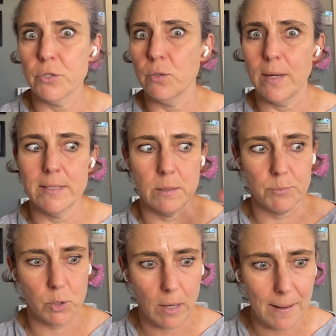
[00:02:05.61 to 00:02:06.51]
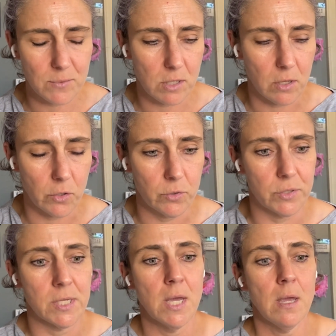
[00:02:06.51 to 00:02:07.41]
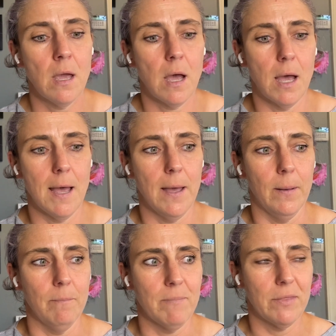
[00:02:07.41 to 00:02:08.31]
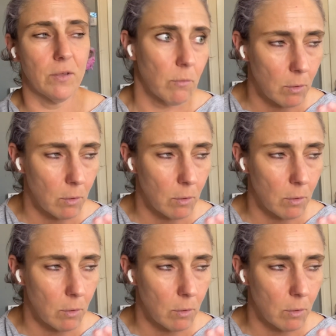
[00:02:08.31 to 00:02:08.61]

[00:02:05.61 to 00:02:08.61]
So I subscribed to those and thought,